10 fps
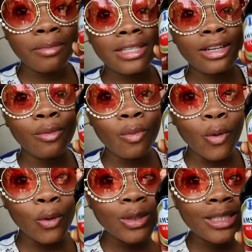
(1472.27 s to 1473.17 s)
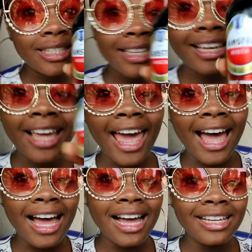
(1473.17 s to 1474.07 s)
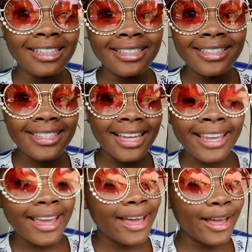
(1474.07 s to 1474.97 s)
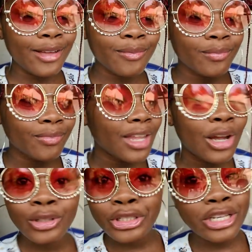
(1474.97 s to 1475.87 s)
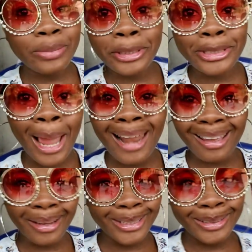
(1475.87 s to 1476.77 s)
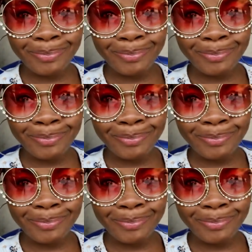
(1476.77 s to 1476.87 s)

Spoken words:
Amstel malt, and just be chilling.